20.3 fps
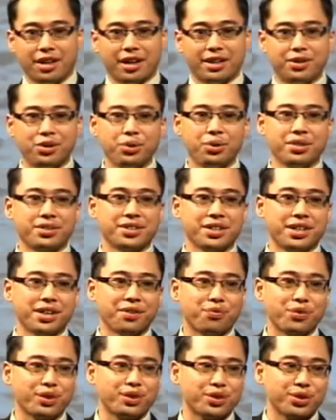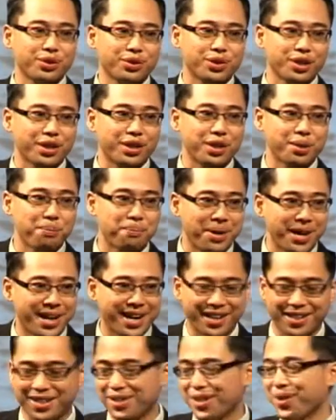I do this at every church I come
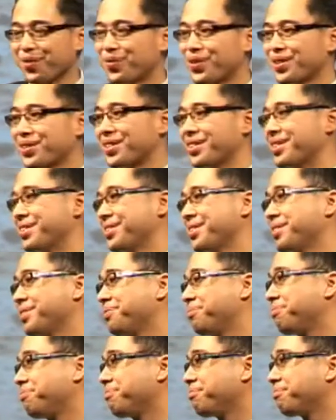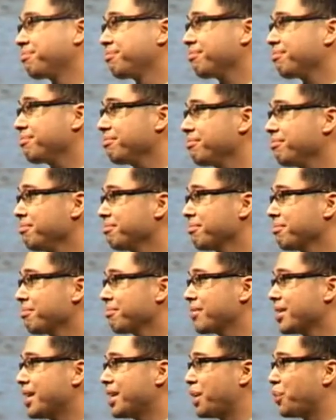back and I visit.
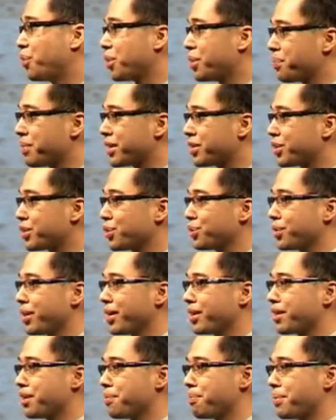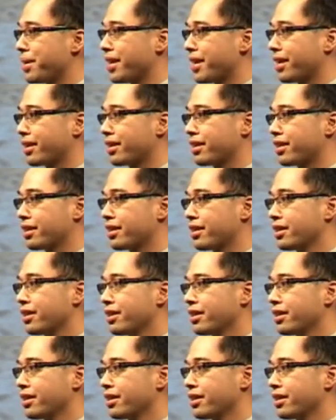And I want to make sure when I come back